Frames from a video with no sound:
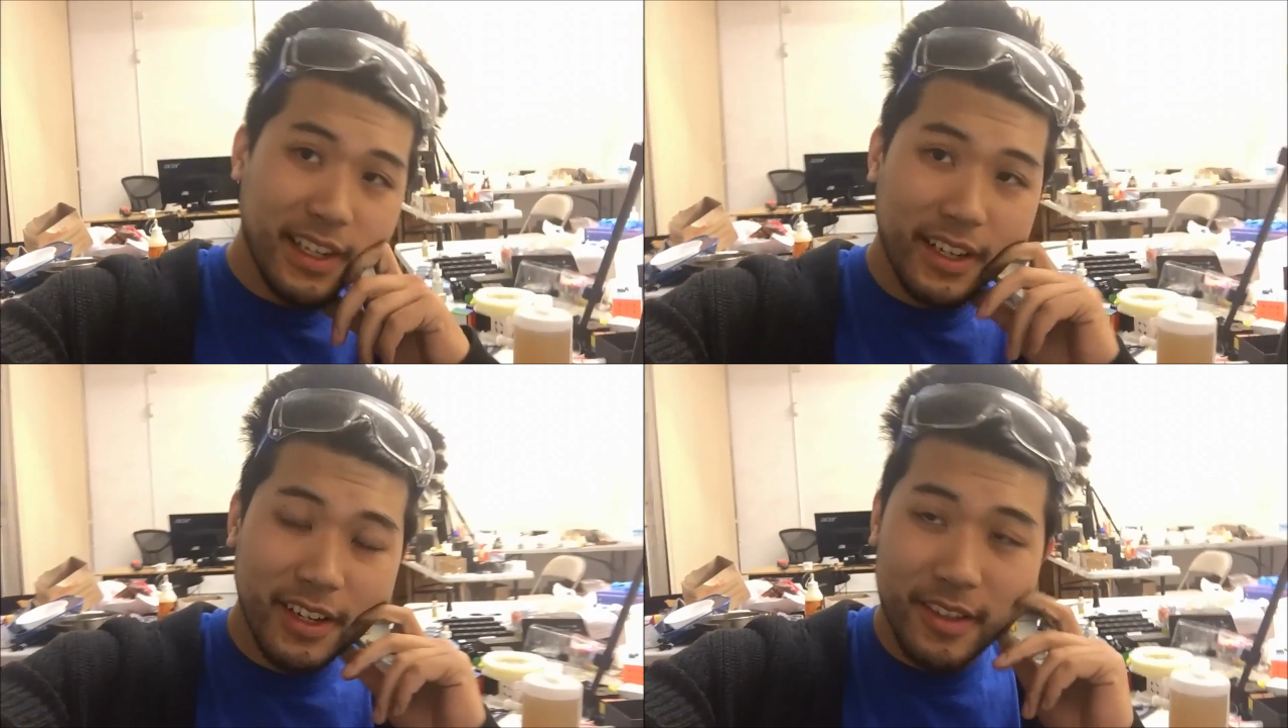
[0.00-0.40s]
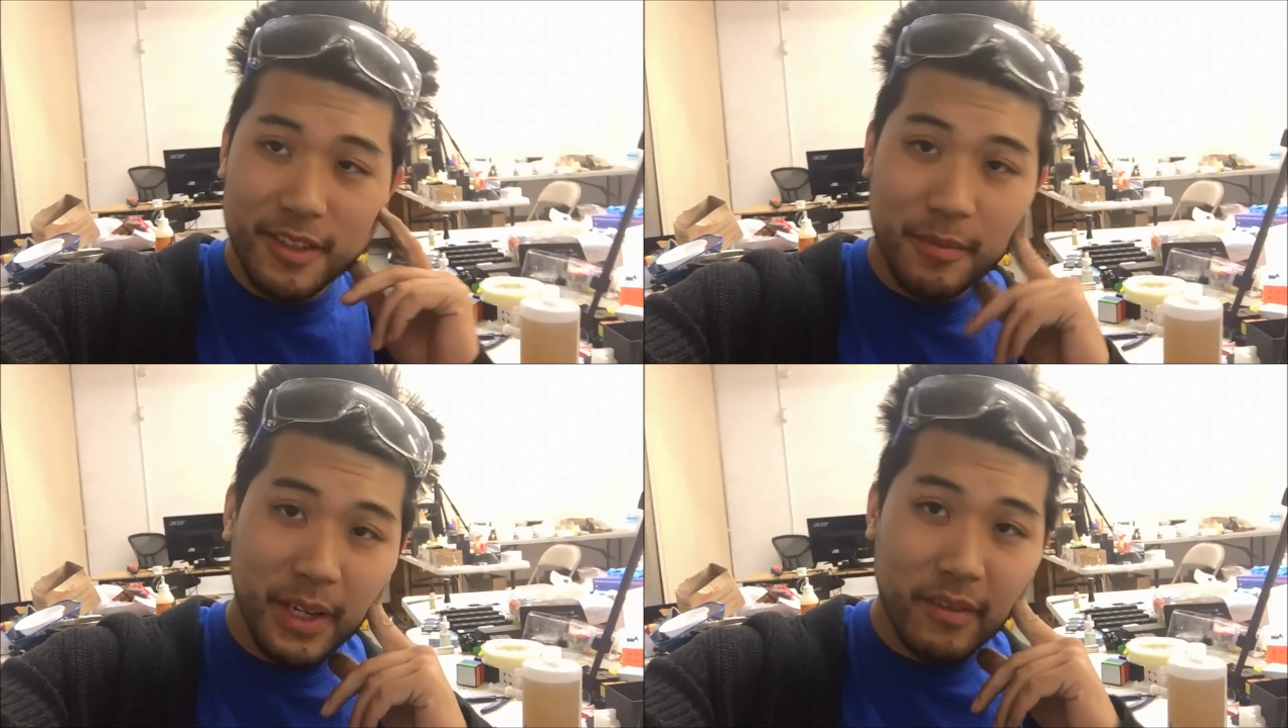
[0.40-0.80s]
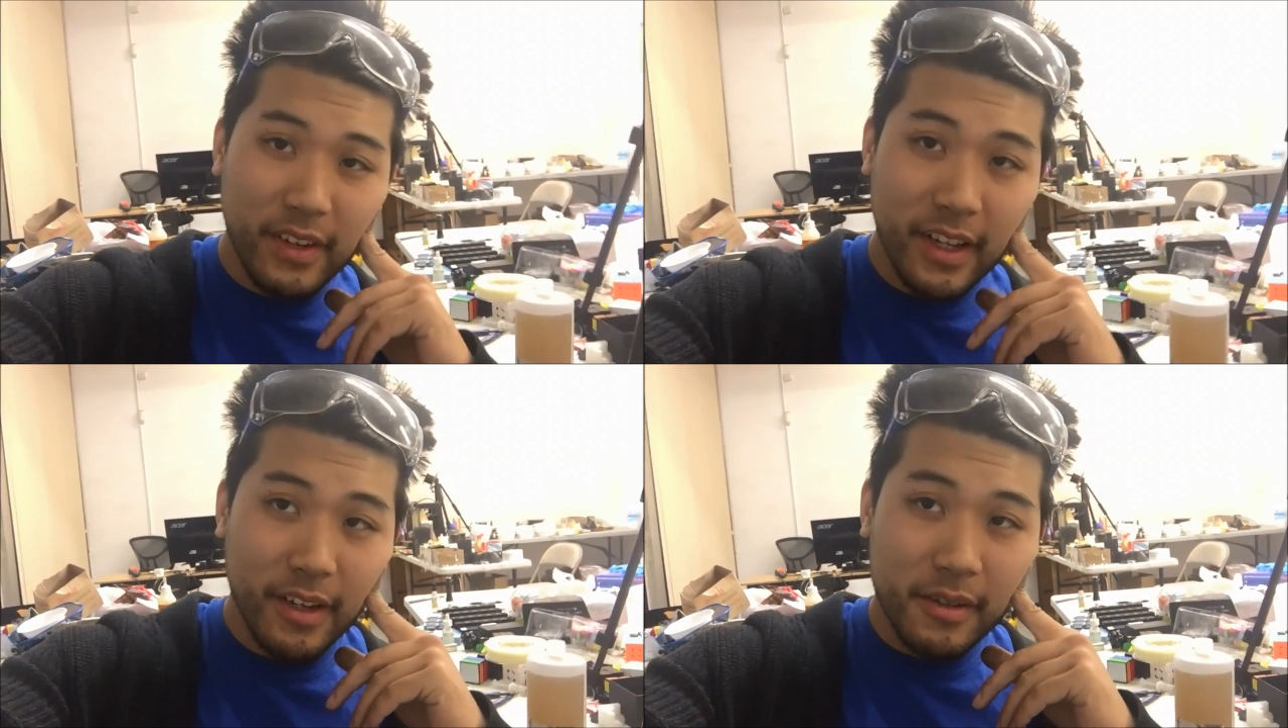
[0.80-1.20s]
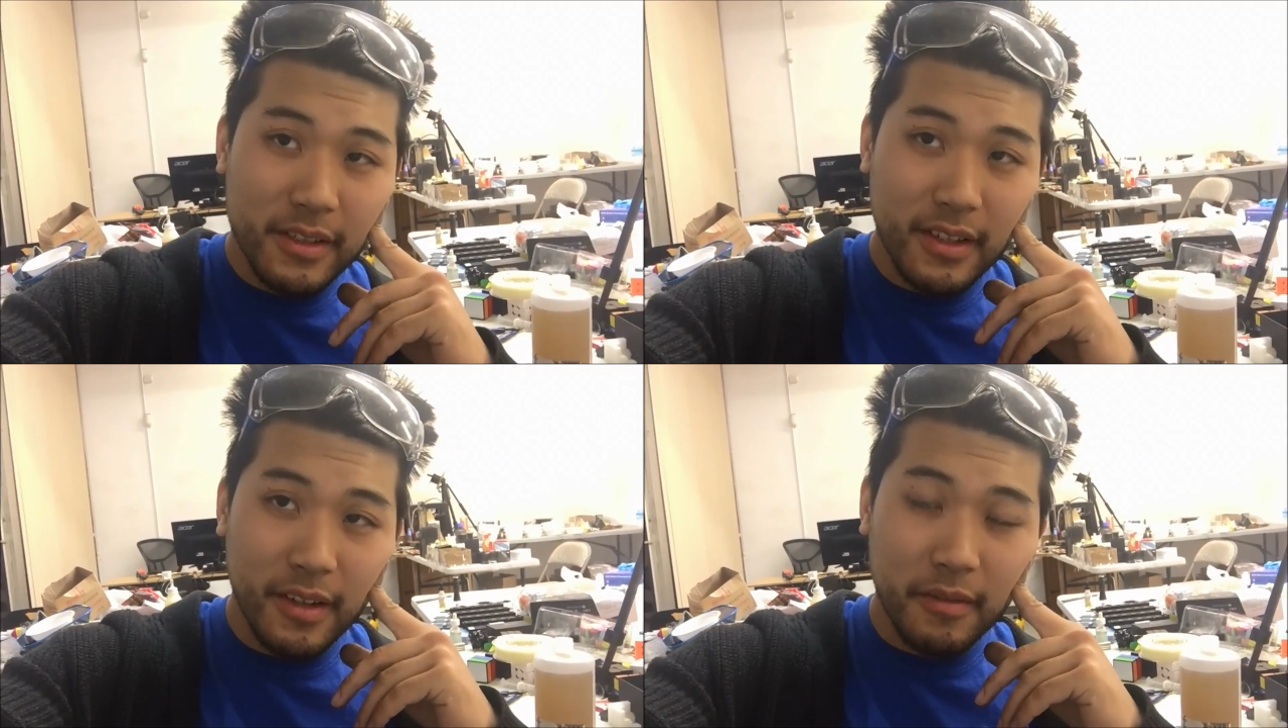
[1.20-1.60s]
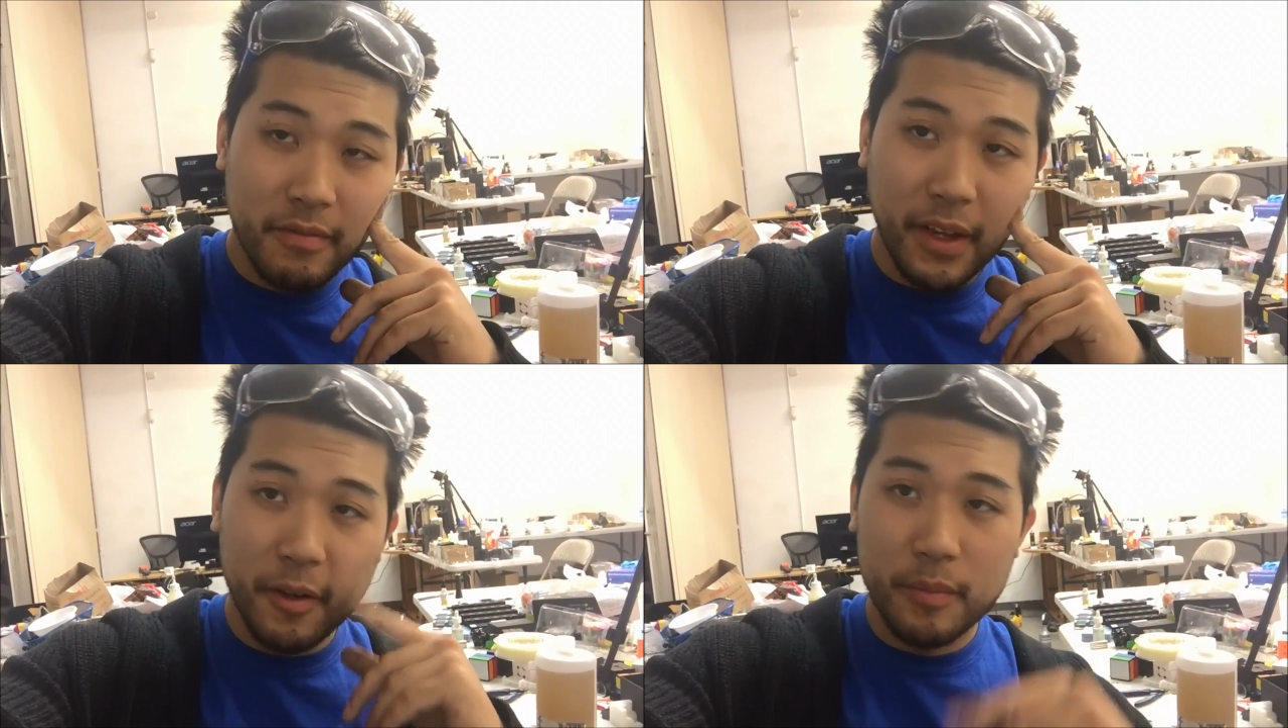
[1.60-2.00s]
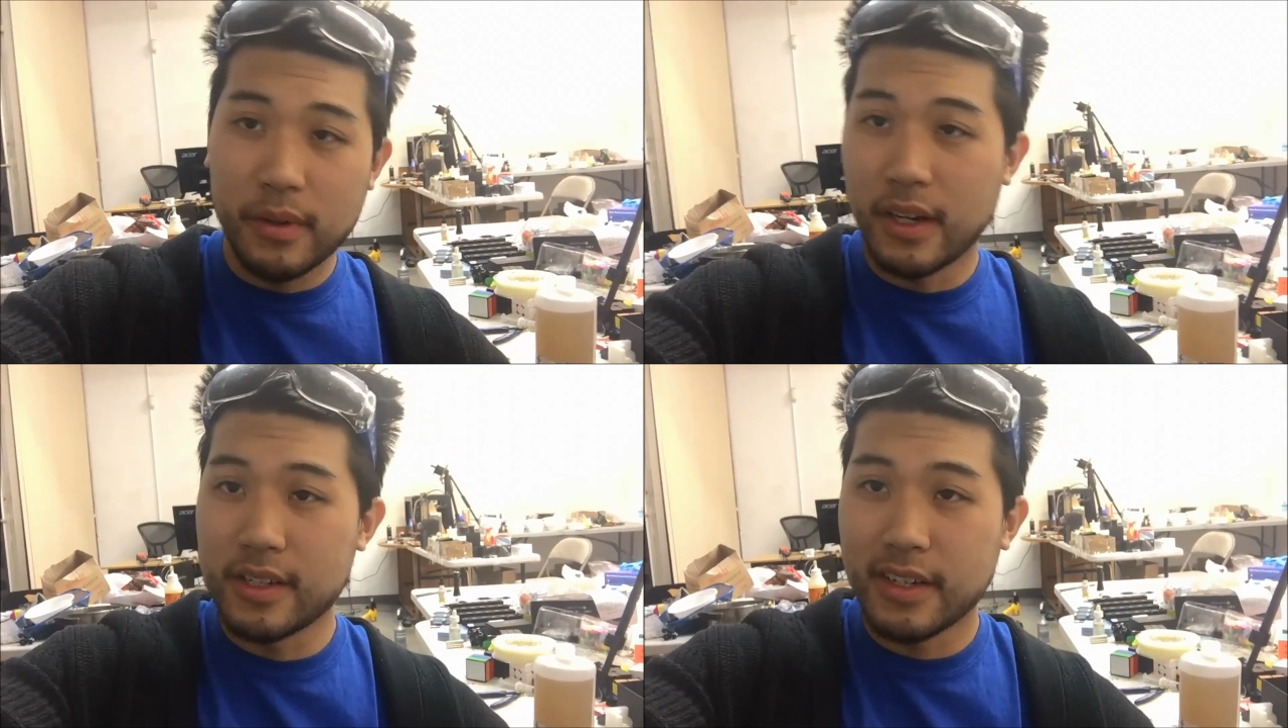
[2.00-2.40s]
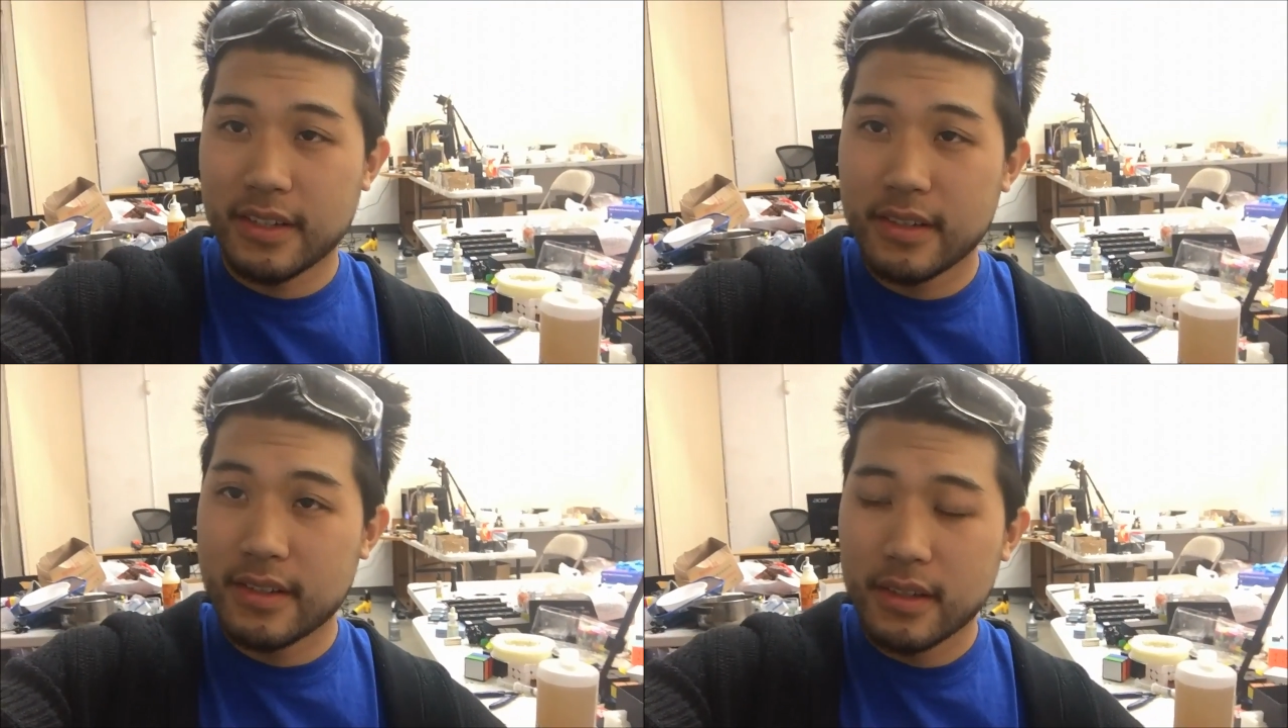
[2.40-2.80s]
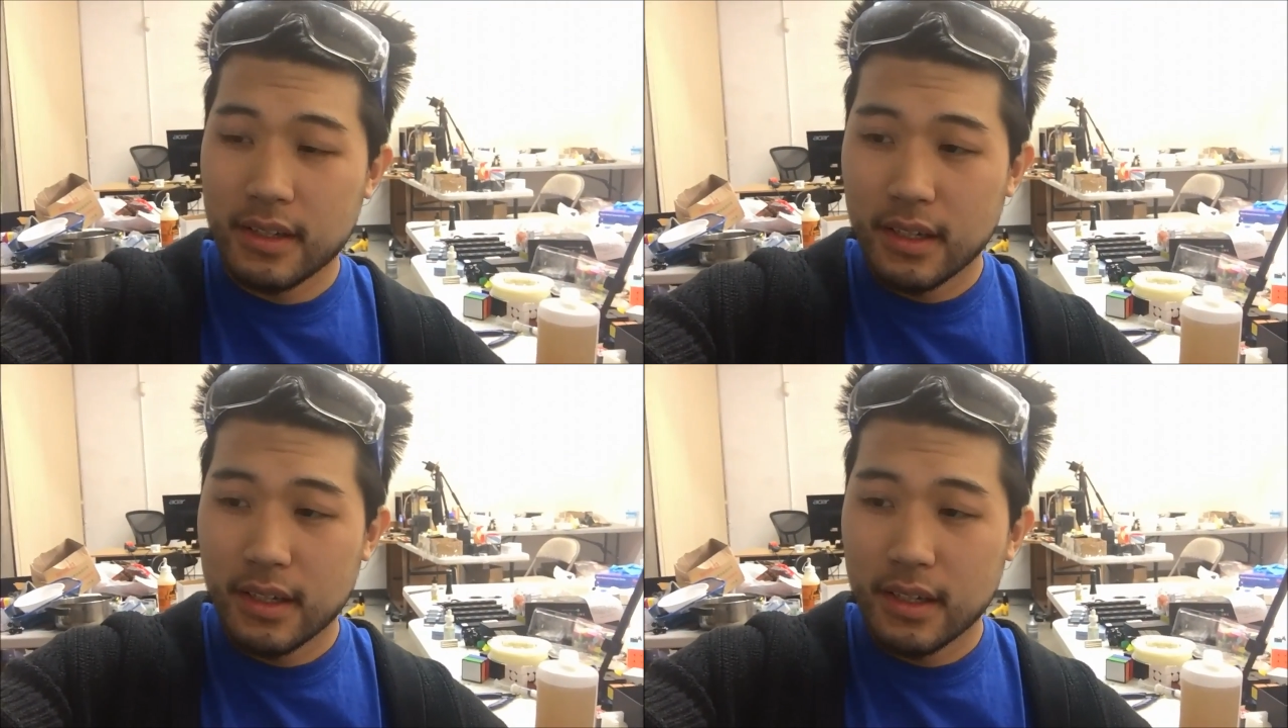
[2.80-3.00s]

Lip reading: could also make videos on failed projects.